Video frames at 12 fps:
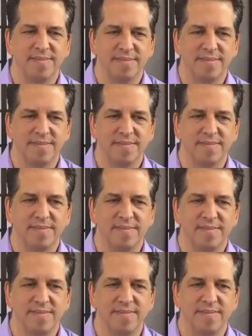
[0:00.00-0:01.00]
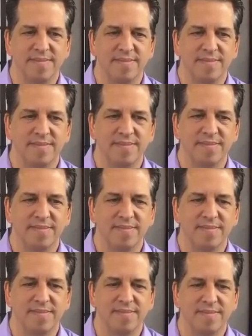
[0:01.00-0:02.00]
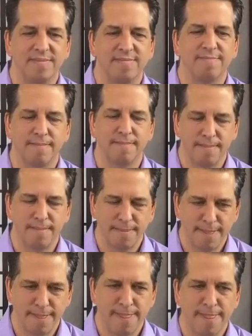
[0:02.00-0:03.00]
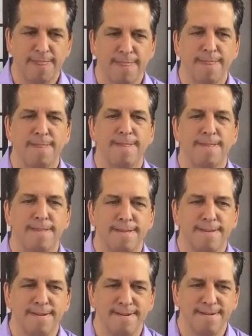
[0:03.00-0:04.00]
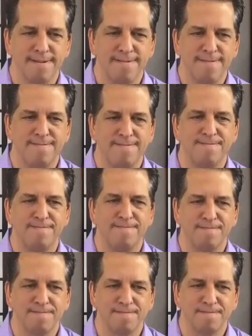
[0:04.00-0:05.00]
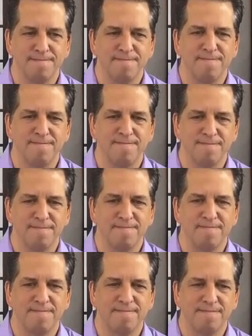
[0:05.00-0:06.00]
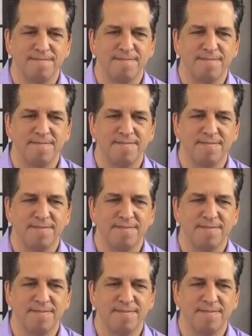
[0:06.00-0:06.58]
No words are spoken by the person on screen.